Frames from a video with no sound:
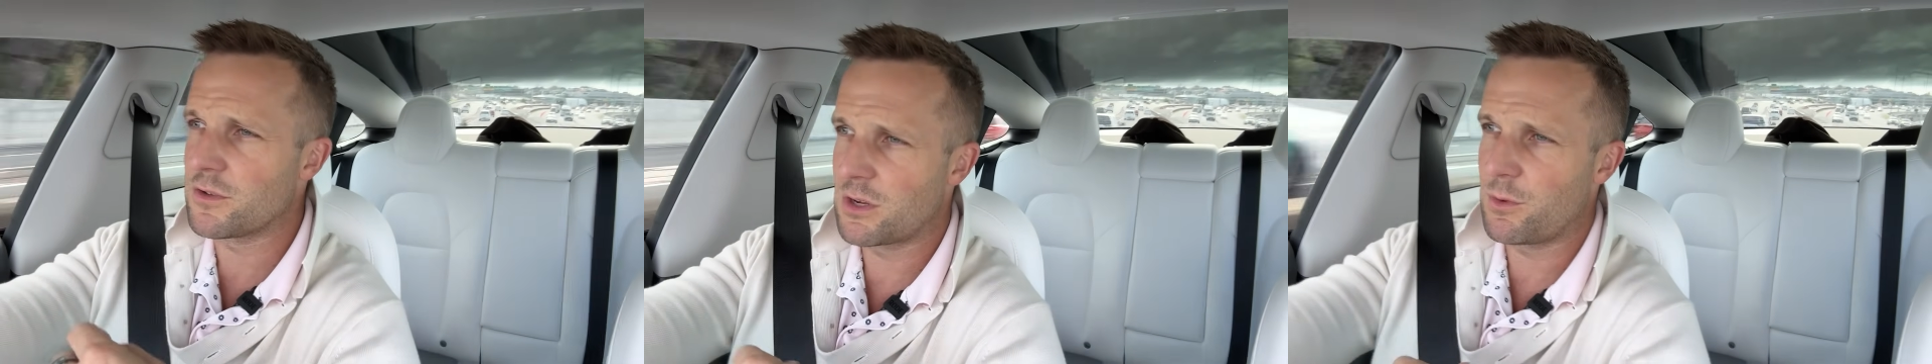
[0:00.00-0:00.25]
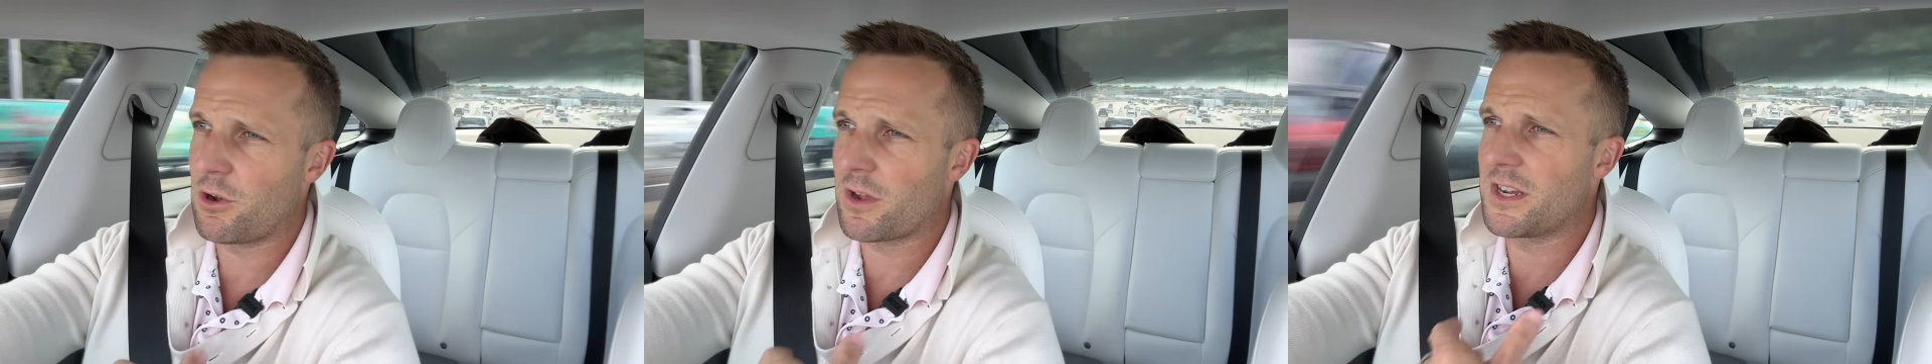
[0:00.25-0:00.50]
So
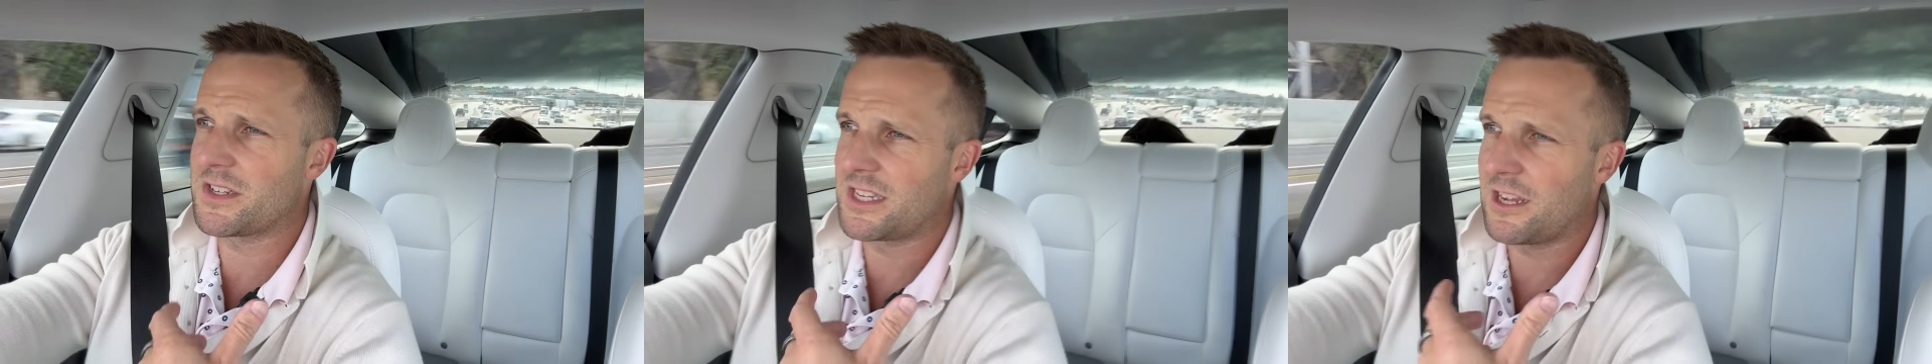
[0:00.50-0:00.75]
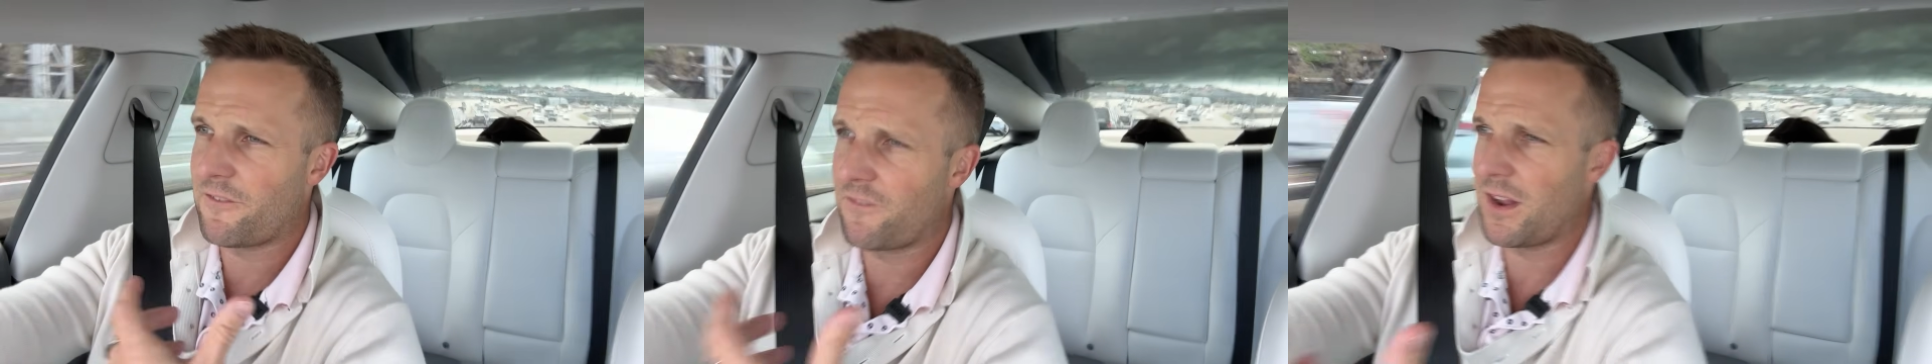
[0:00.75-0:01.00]
we're not going to
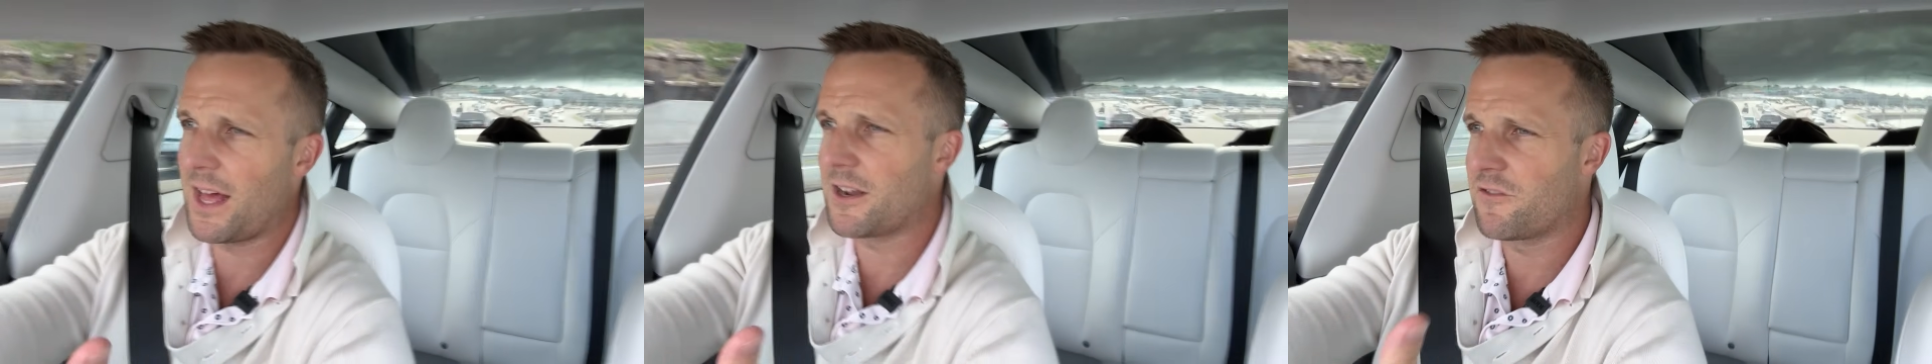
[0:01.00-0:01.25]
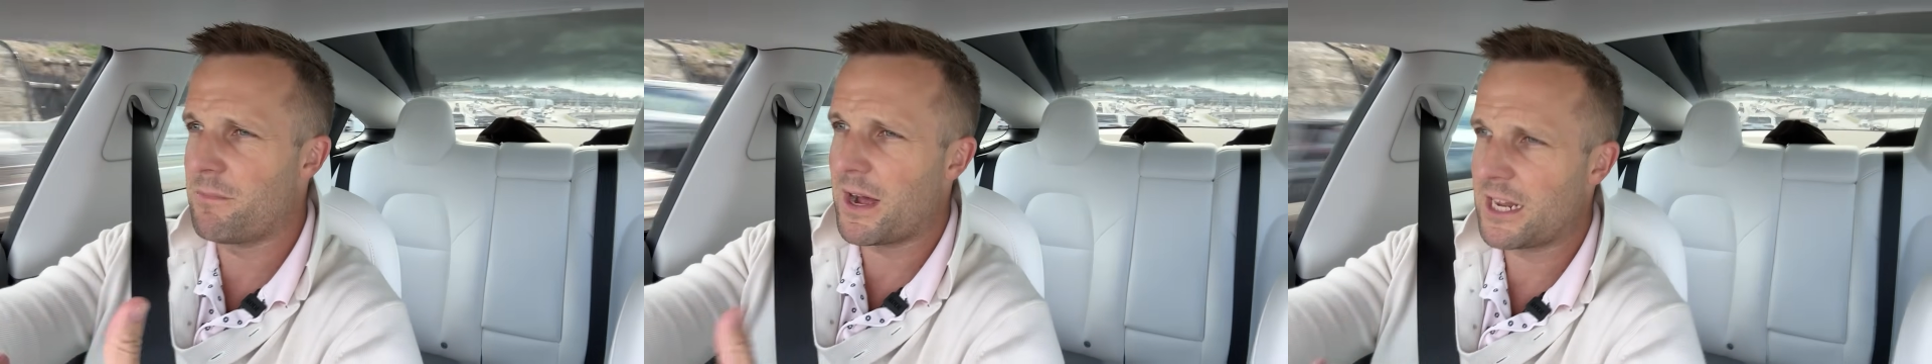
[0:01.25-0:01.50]
see a flood
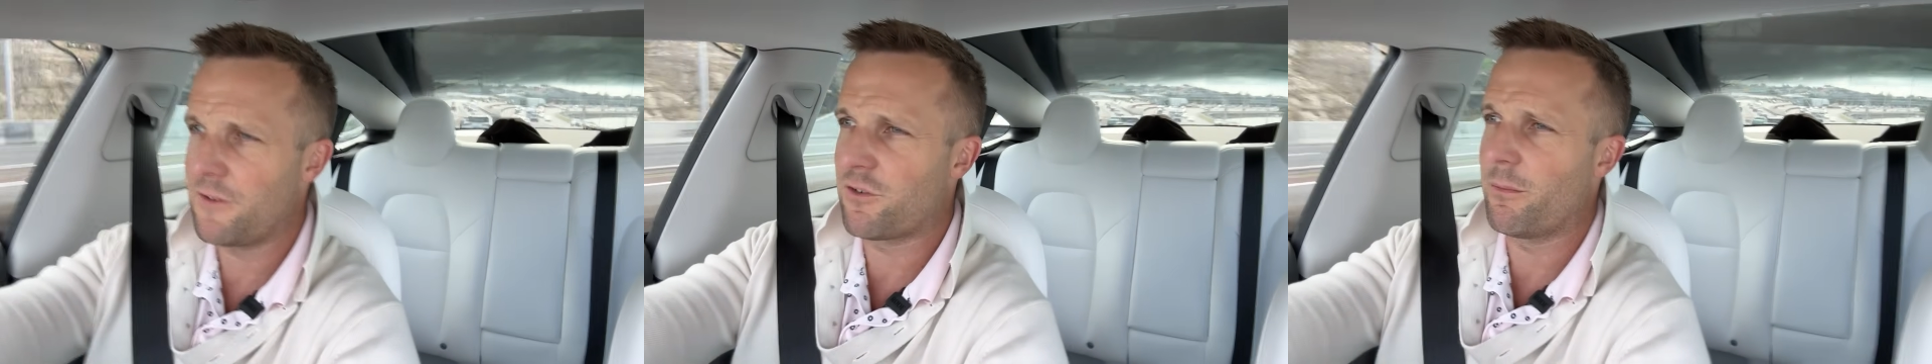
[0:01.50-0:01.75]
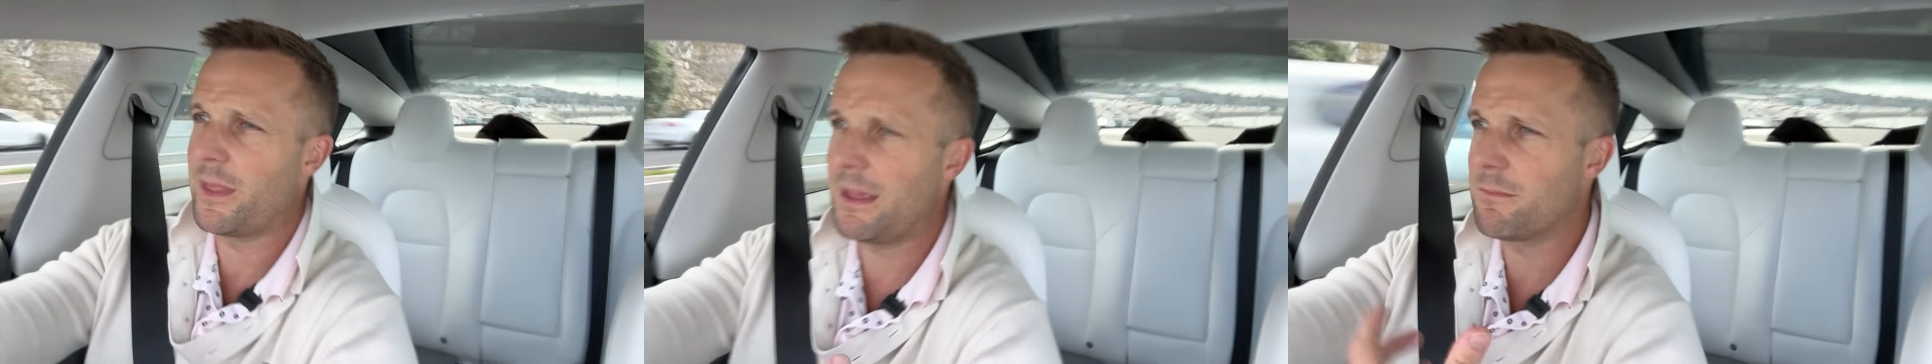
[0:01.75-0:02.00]
of money
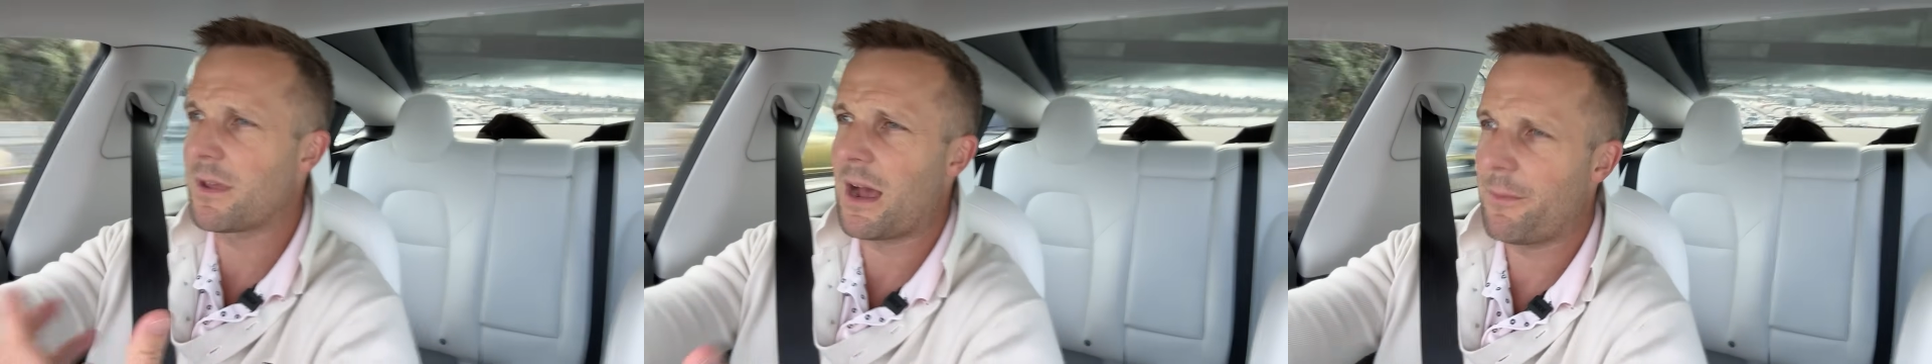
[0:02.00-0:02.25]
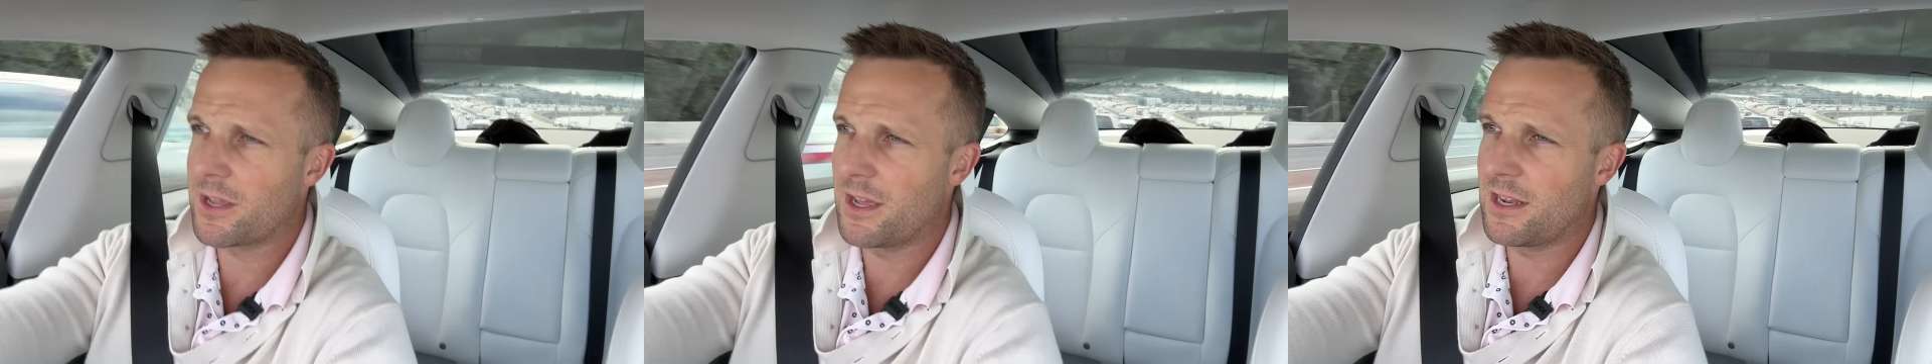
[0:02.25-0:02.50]
from them
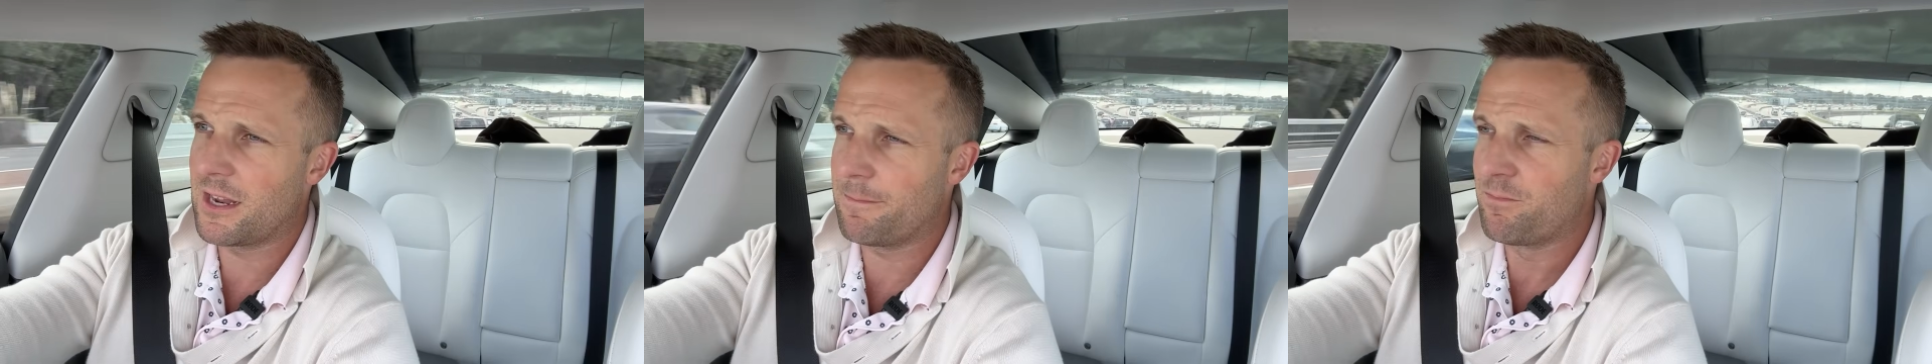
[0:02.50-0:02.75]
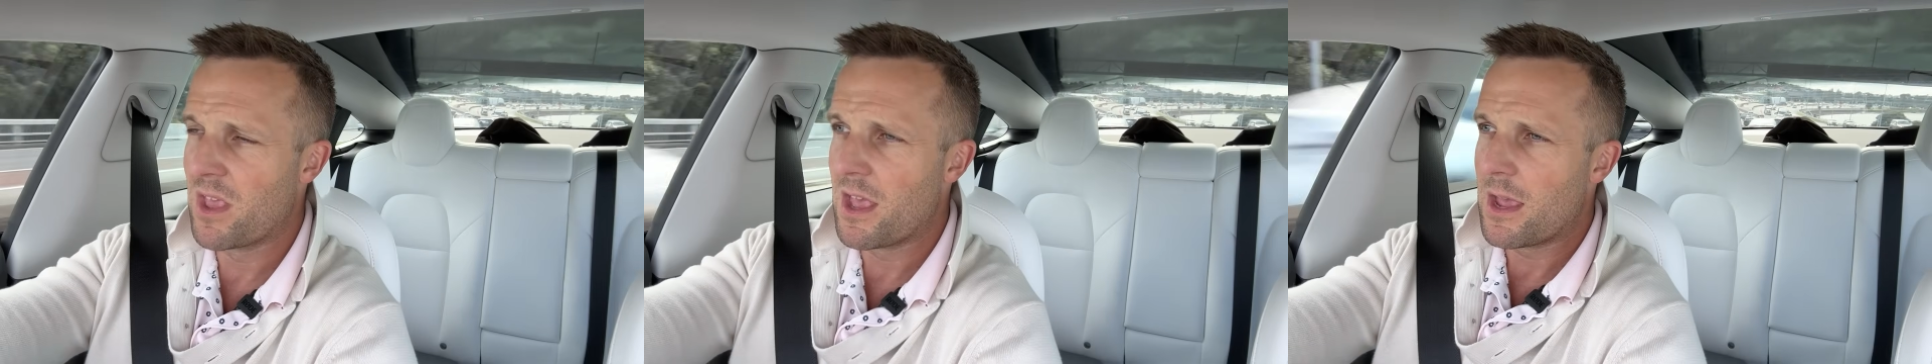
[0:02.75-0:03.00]
coming in and